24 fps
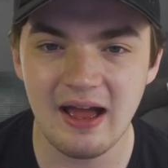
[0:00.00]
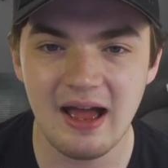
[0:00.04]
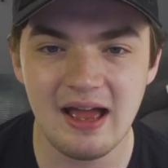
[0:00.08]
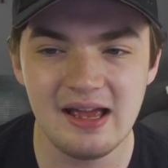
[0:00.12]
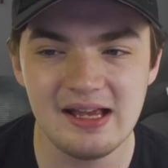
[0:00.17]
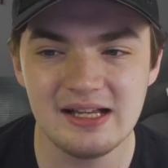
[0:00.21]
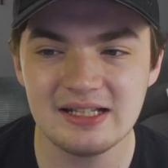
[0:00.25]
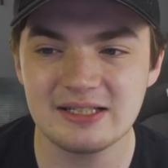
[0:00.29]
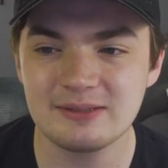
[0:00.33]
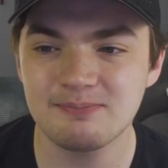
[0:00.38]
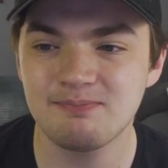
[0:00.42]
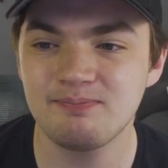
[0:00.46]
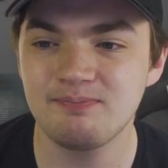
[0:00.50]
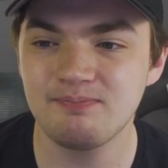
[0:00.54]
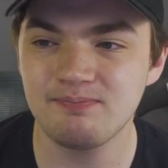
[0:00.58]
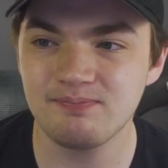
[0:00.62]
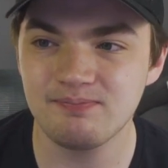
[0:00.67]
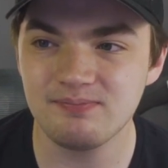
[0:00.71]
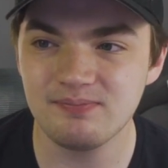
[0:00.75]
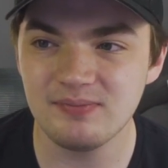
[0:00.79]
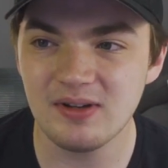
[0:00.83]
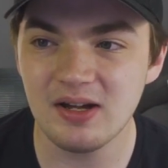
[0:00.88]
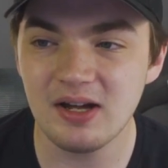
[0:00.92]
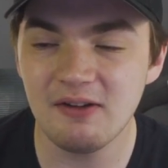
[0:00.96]
it's
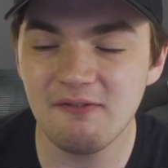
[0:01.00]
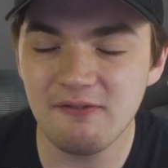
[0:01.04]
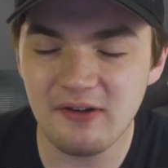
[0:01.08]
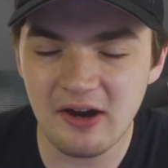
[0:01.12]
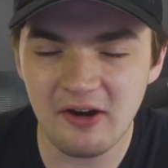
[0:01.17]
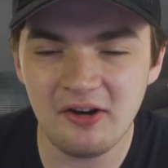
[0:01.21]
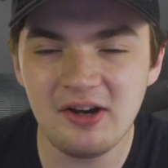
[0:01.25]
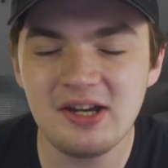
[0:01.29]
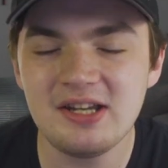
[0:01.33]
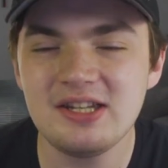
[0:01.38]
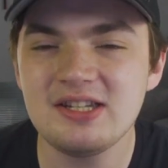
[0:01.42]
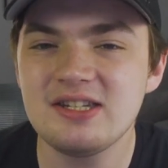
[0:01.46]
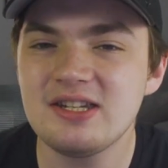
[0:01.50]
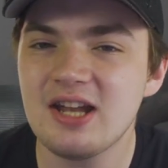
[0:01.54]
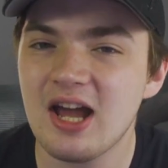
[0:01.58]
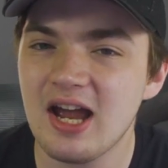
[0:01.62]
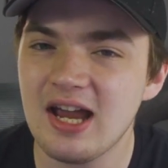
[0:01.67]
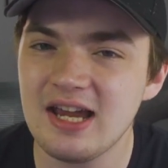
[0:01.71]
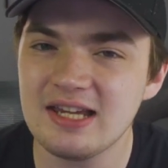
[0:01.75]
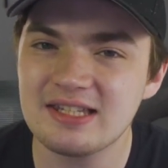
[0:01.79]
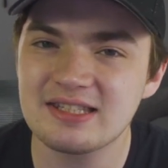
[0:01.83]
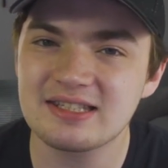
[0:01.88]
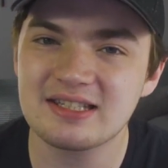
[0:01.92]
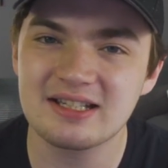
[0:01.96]
a very
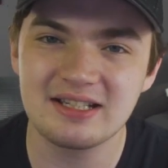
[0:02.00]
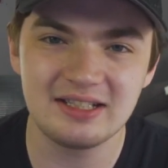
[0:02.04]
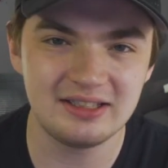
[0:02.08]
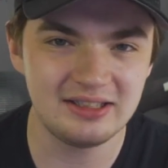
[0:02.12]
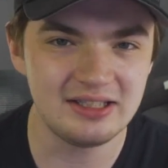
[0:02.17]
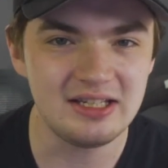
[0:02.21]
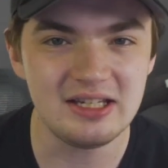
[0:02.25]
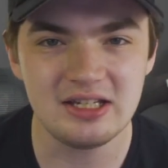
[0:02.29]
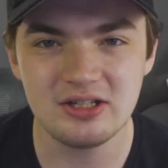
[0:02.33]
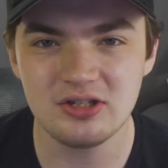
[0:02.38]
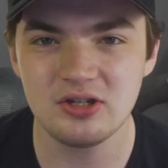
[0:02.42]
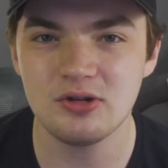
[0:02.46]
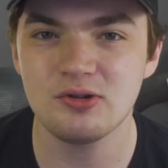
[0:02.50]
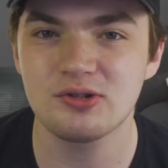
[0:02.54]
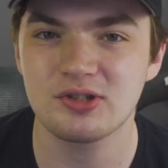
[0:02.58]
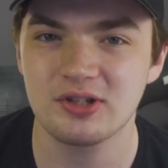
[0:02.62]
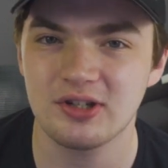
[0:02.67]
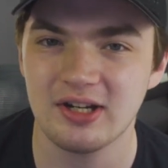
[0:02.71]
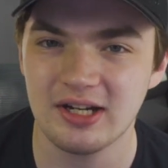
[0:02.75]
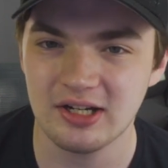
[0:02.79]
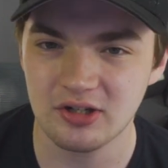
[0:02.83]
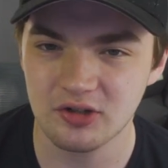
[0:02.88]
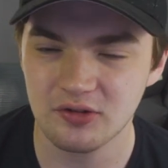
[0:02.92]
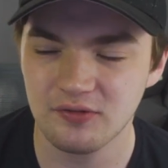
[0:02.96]
nice, clean
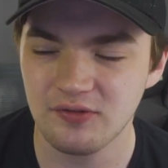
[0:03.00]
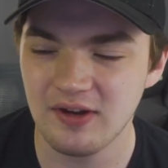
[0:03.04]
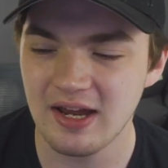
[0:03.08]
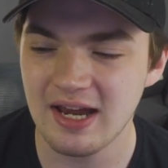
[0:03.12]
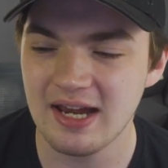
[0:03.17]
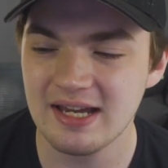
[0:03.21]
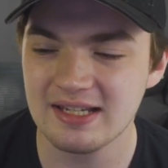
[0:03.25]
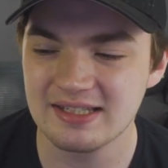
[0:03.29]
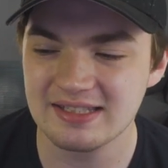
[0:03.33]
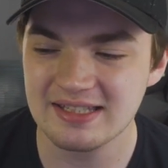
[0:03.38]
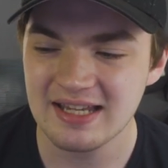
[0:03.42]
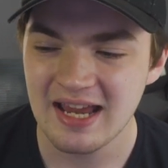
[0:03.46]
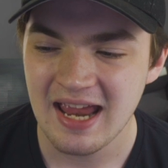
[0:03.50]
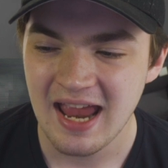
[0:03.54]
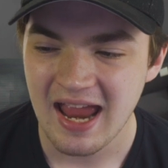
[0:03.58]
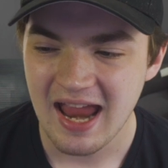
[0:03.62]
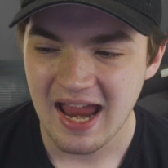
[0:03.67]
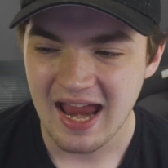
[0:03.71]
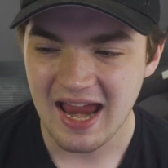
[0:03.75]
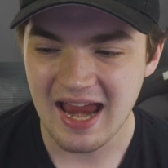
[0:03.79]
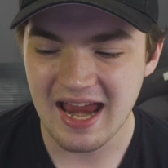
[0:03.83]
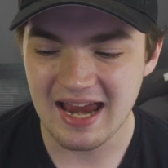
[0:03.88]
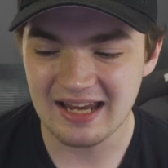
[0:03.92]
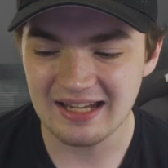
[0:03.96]
user interface,
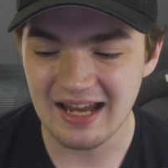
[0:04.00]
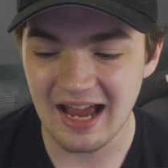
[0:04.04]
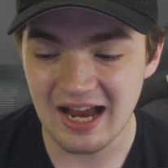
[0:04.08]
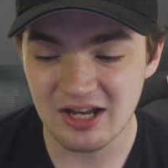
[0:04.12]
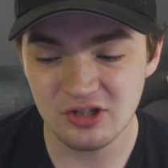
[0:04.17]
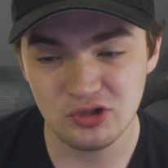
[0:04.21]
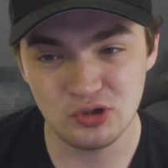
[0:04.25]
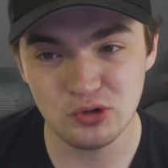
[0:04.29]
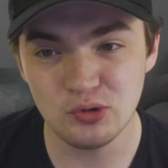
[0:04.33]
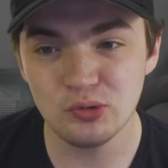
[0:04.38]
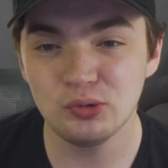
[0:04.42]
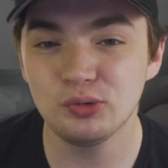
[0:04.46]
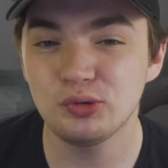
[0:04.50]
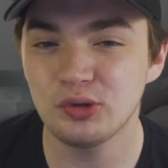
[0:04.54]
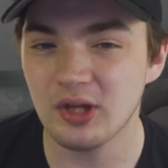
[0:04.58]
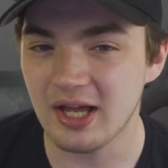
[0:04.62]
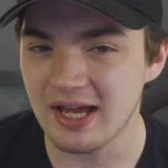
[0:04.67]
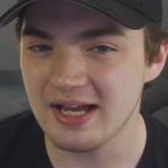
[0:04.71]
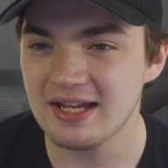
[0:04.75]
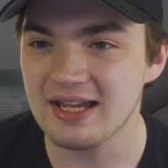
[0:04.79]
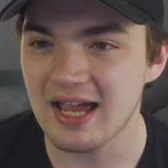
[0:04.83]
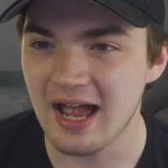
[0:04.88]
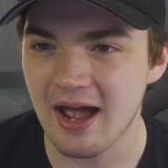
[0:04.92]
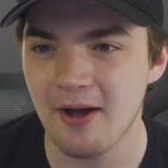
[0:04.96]
and I do
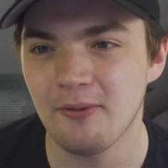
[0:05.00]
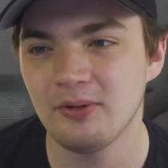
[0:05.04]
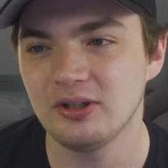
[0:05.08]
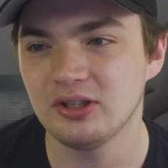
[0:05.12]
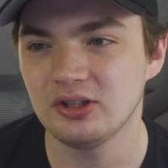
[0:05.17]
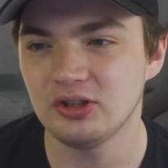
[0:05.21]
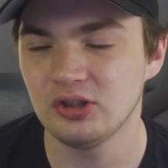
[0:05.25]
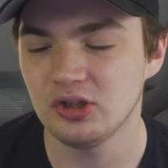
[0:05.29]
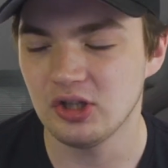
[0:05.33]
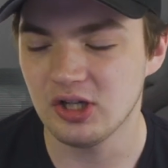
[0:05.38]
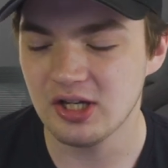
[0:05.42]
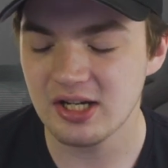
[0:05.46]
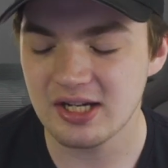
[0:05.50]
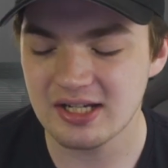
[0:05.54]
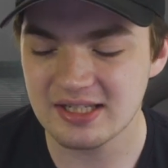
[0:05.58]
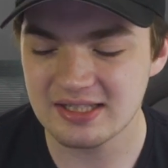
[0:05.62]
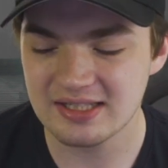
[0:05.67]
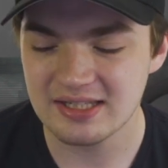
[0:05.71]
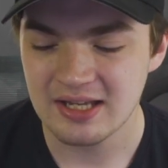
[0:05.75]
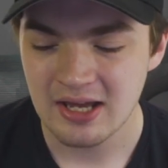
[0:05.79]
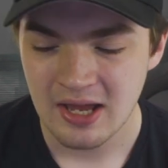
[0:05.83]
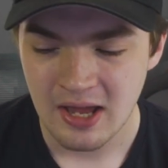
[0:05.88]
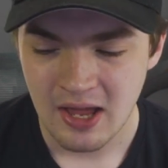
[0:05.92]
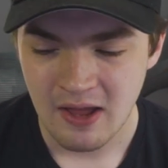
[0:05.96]
like how it
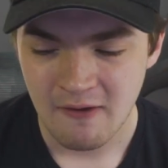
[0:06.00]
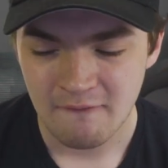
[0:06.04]
looks.